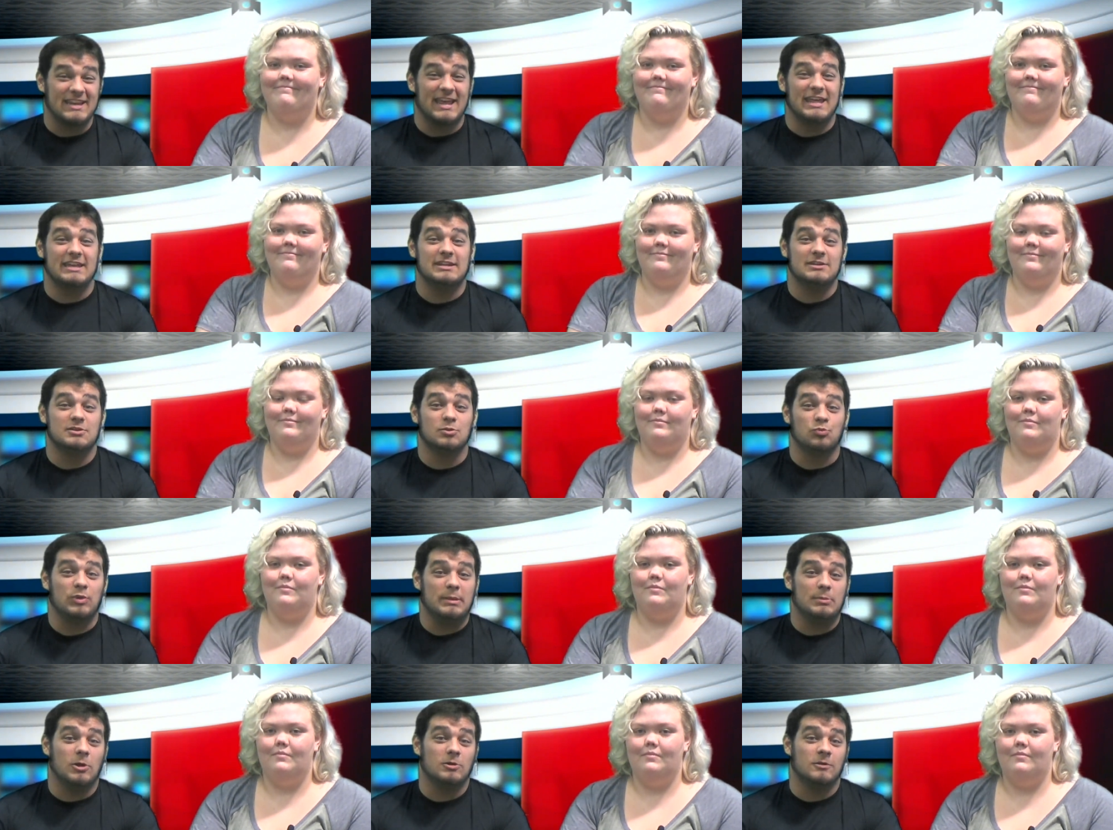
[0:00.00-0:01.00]
Speaker 1: head to
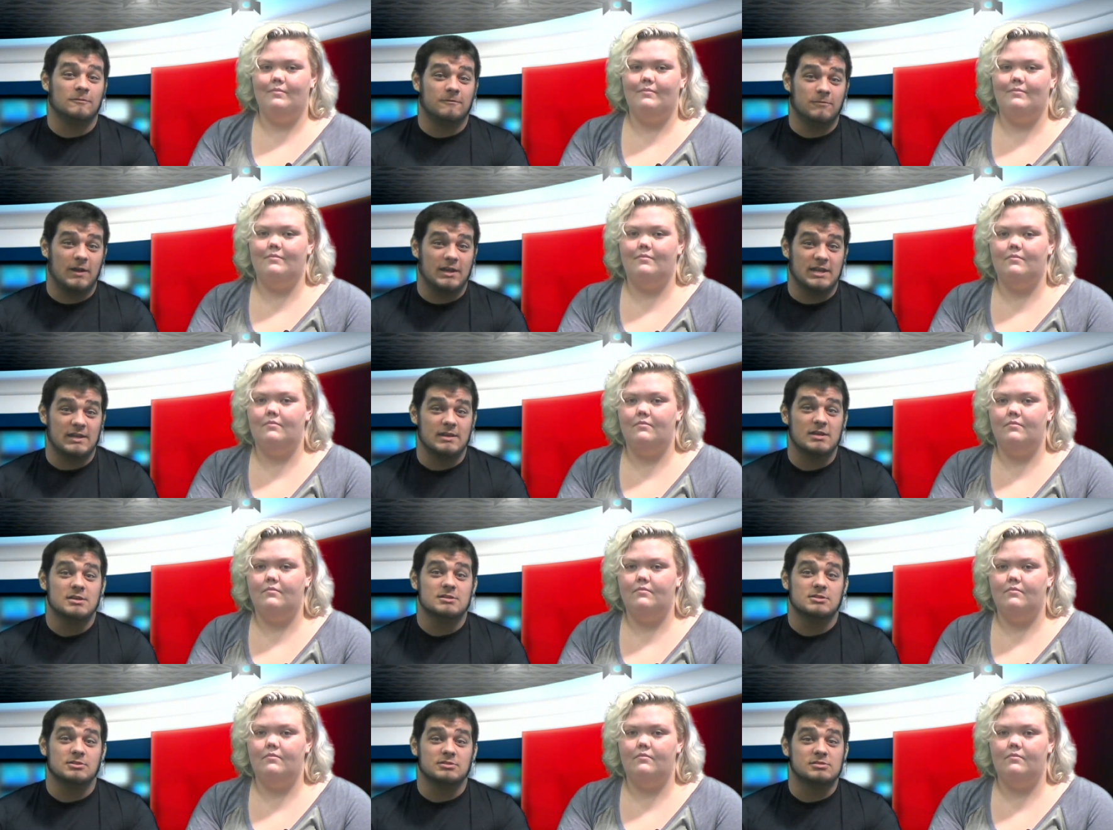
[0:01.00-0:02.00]
Ribault on Friday.
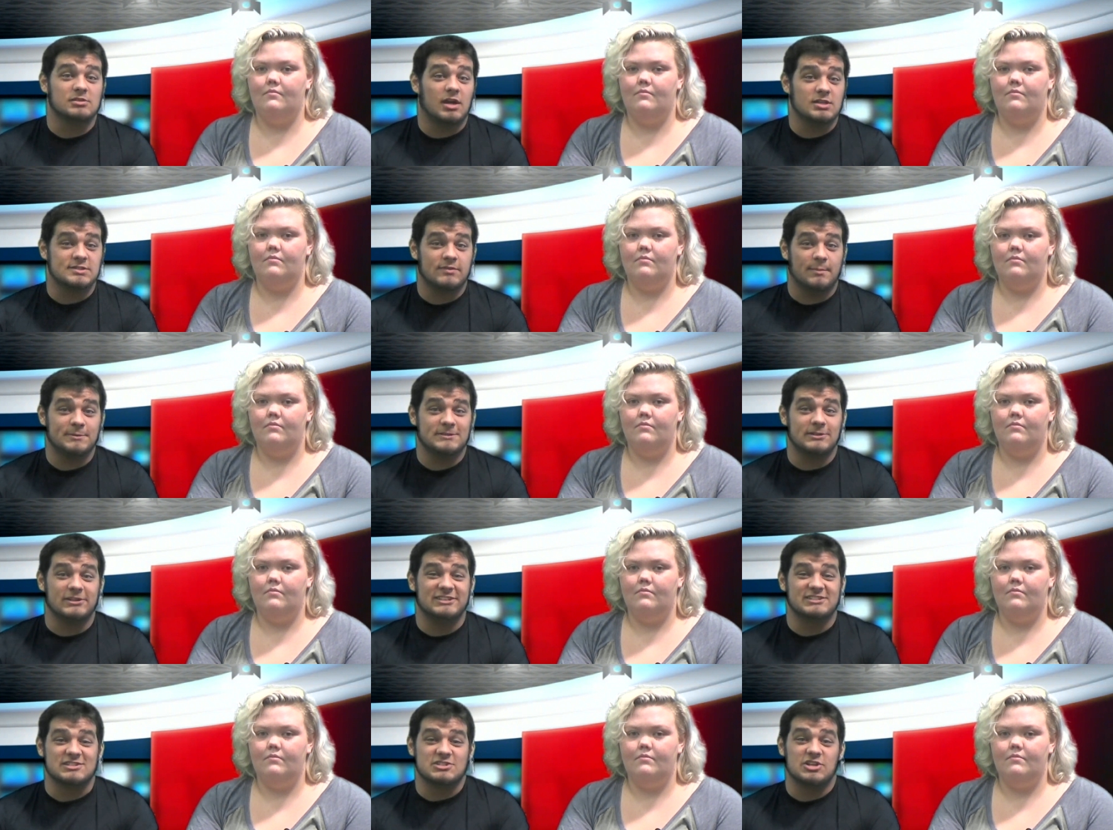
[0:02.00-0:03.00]
So there's lots of
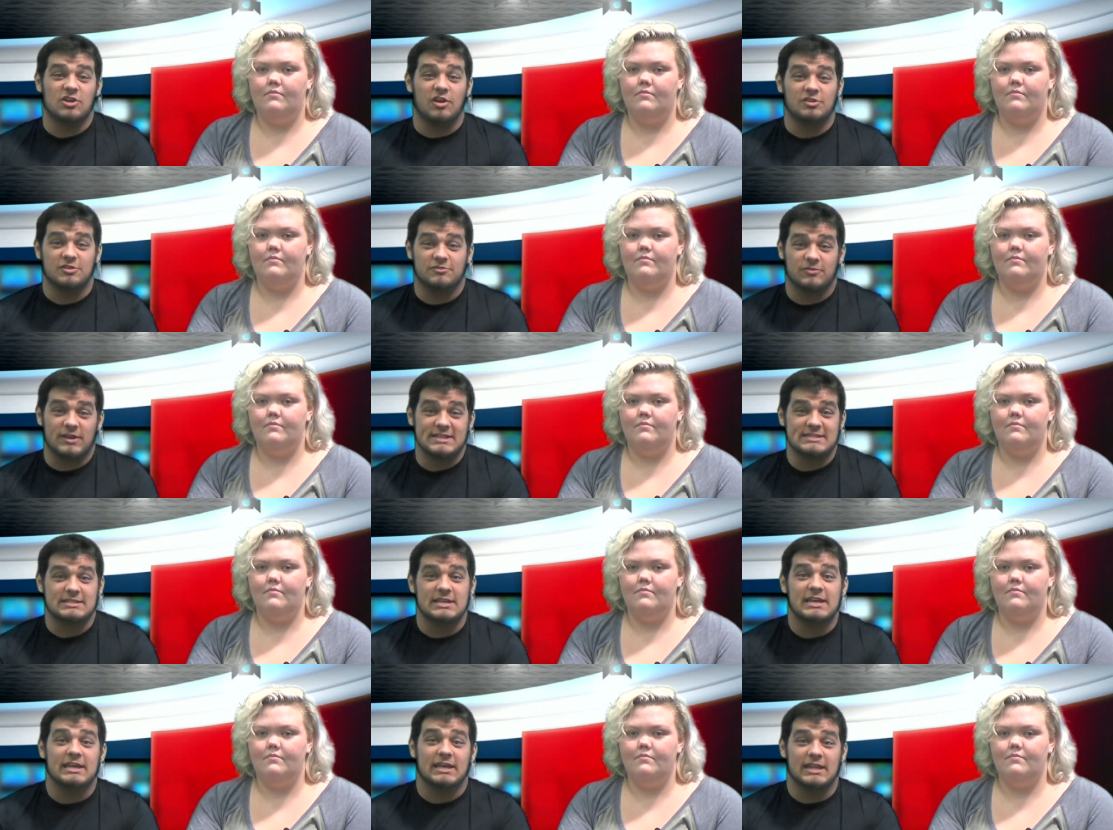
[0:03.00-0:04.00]
opportunities to cheer on your friends.
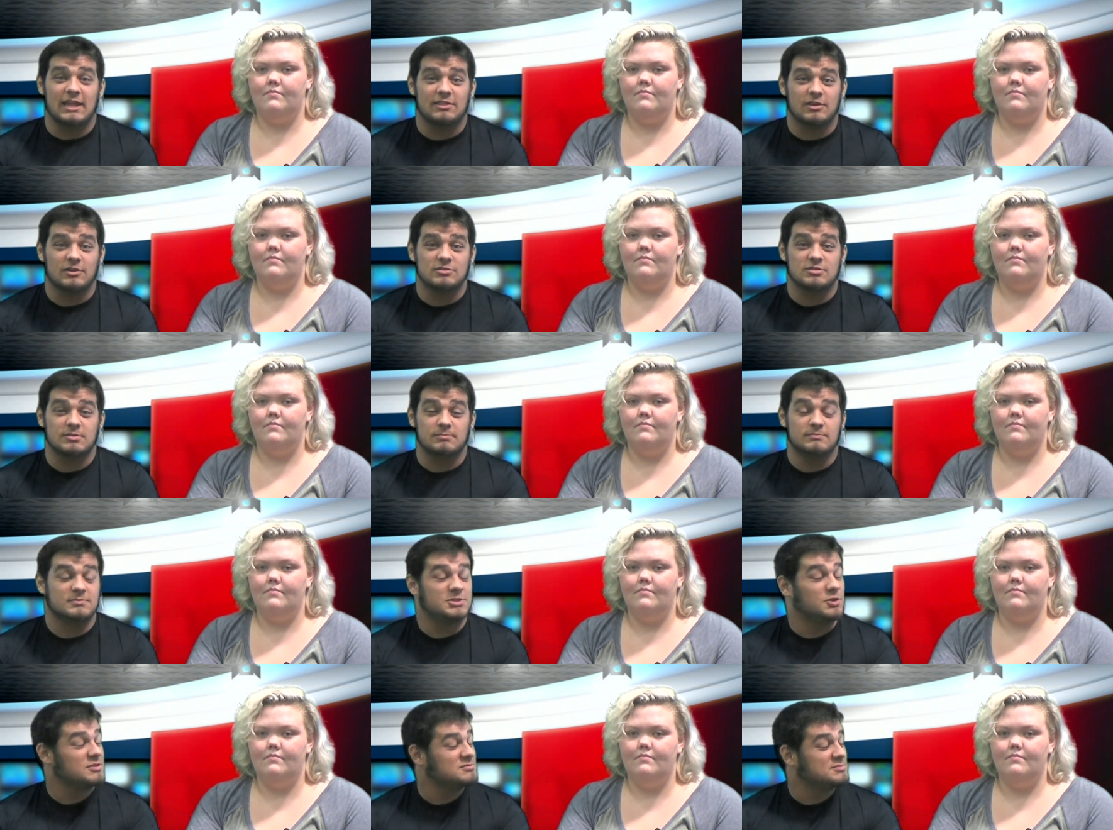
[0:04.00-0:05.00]
Get out there and
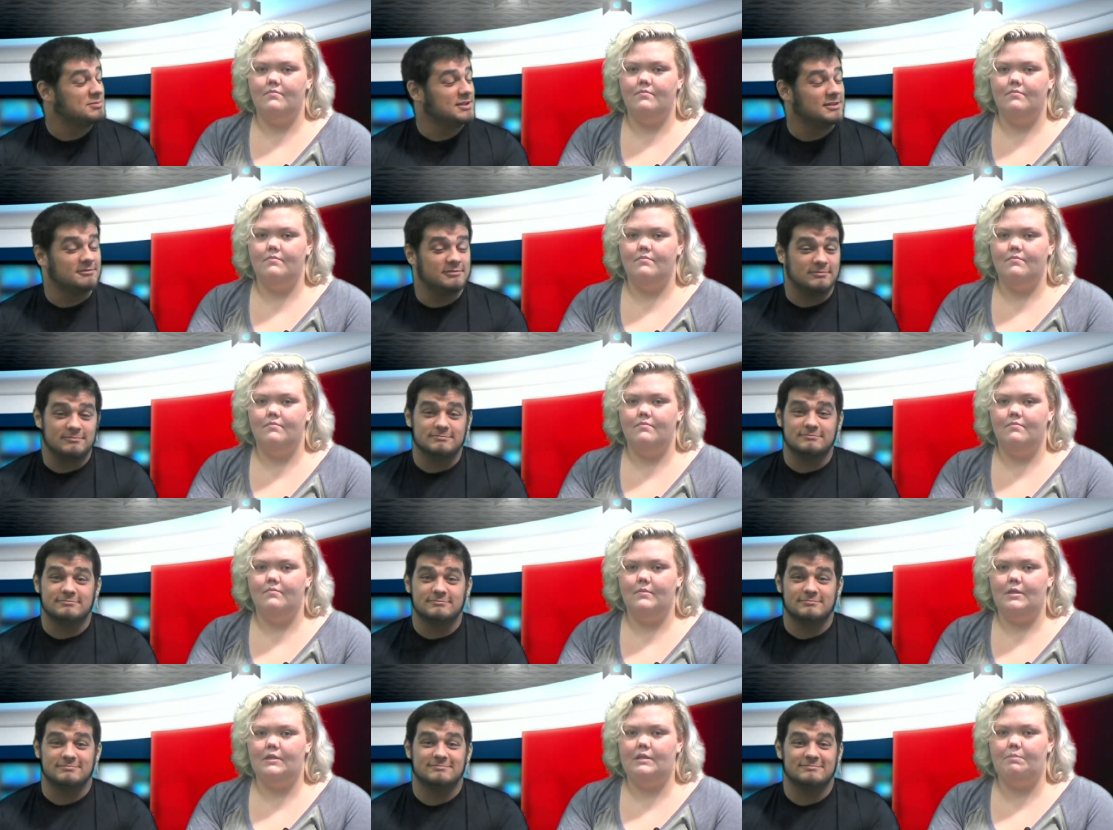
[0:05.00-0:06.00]
show them some love.
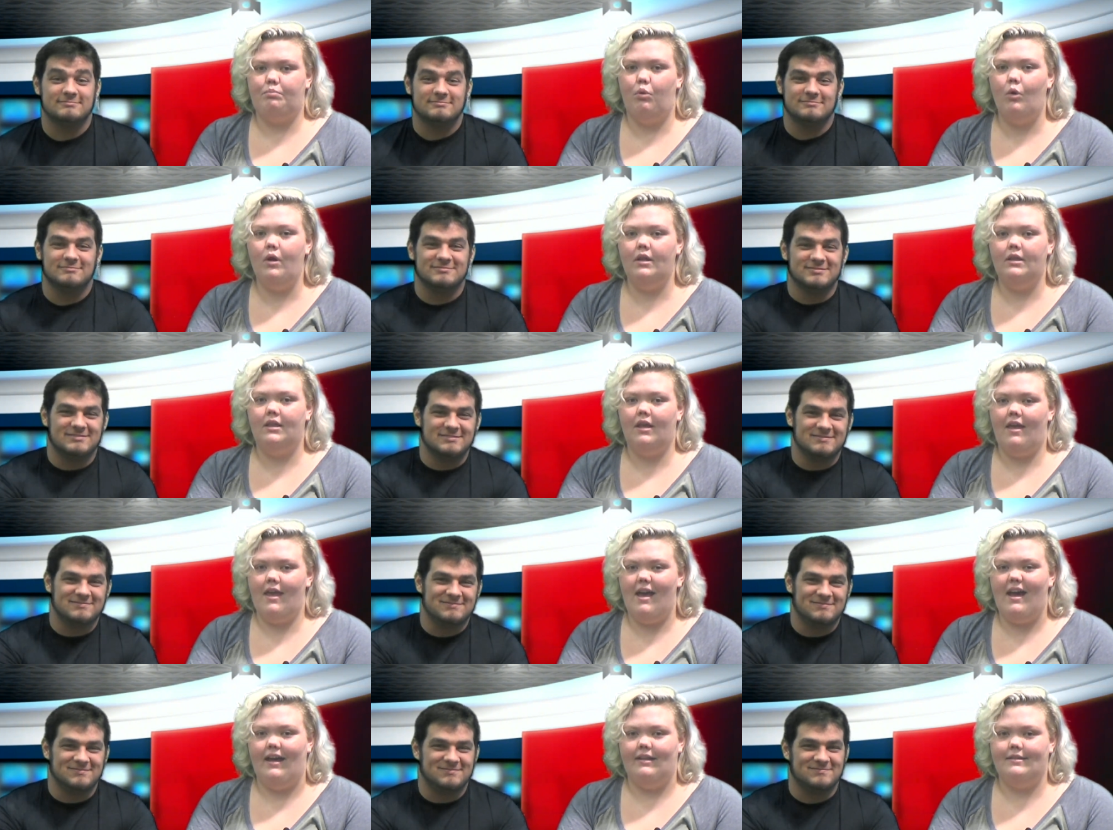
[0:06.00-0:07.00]
Speaker 2: Support the
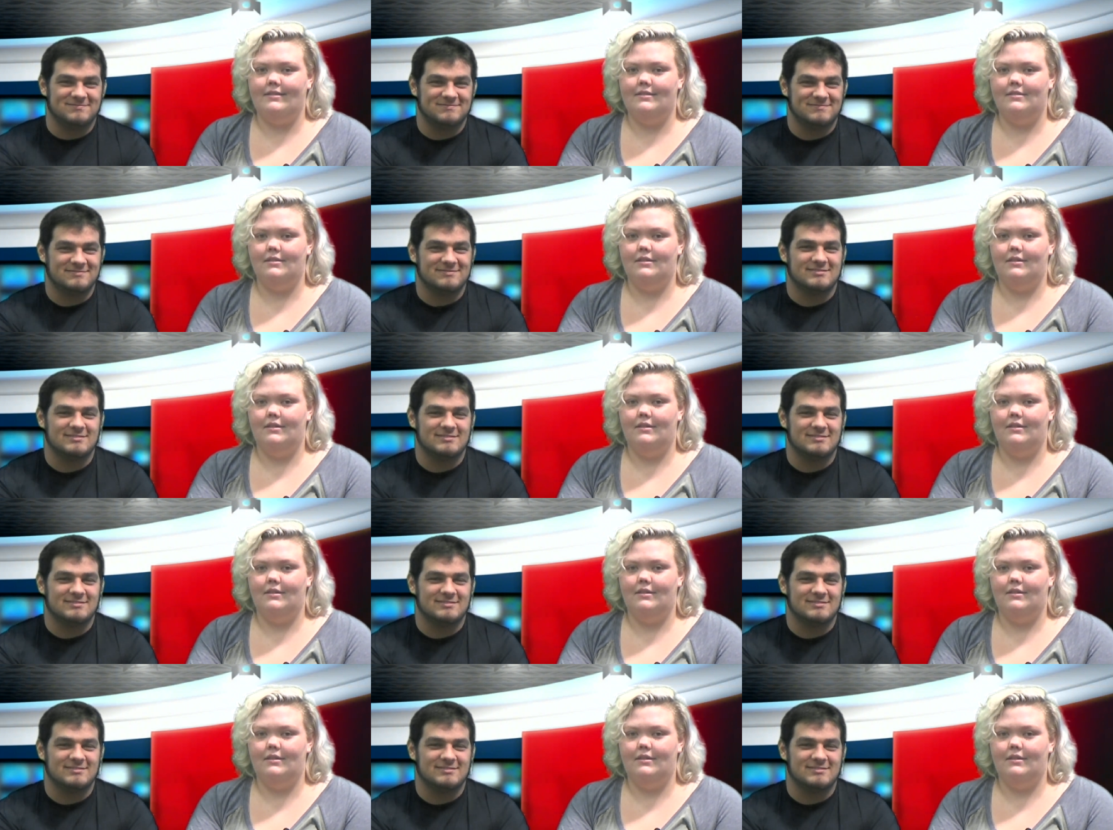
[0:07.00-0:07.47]
cats.